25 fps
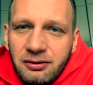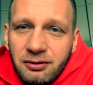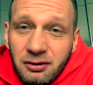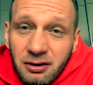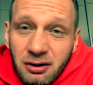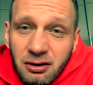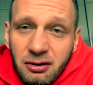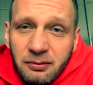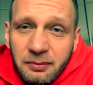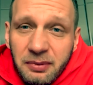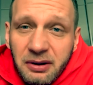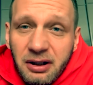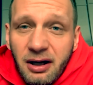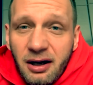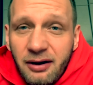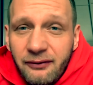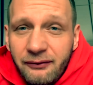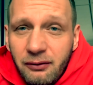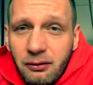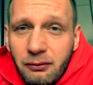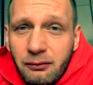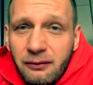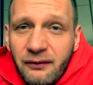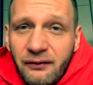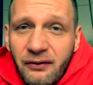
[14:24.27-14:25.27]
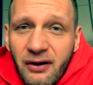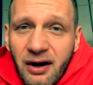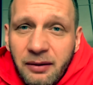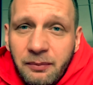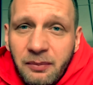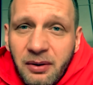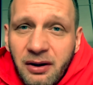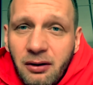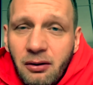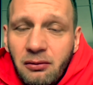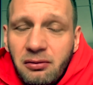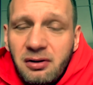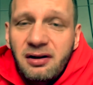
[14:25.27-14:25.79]
You need to be careful with that,
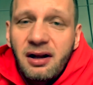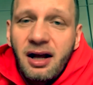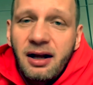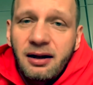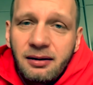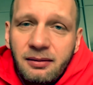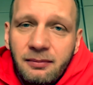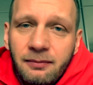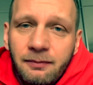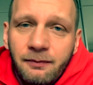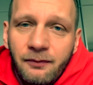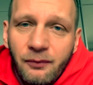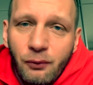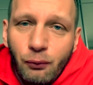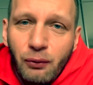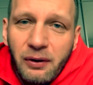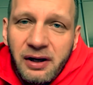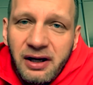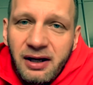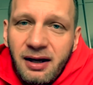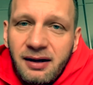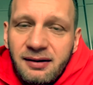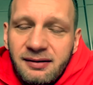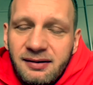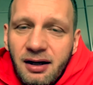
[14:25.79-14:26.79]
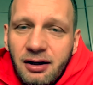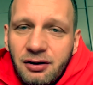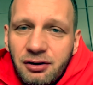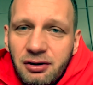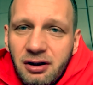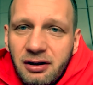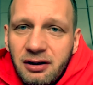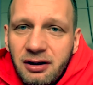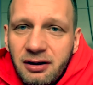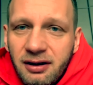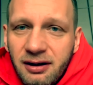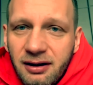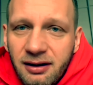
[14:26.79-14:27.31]
because that weakens
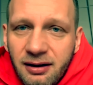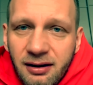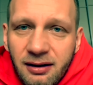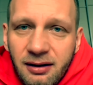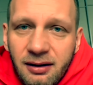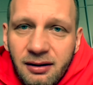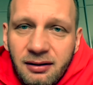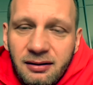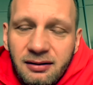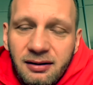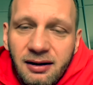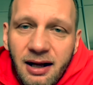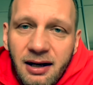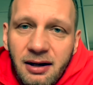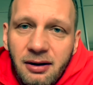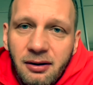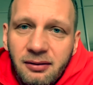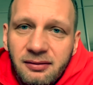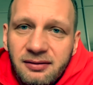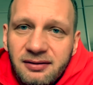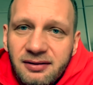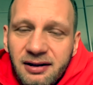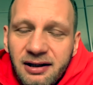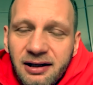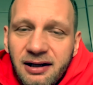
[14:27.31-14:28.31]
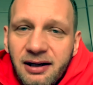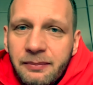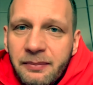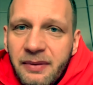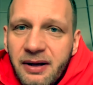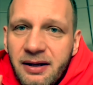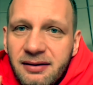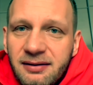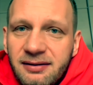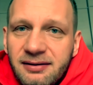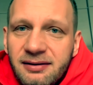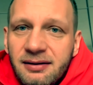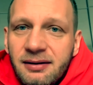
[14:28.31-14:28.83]
actually the tendons,
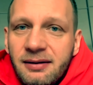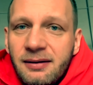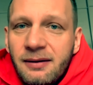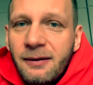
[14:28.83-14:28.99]
ligaments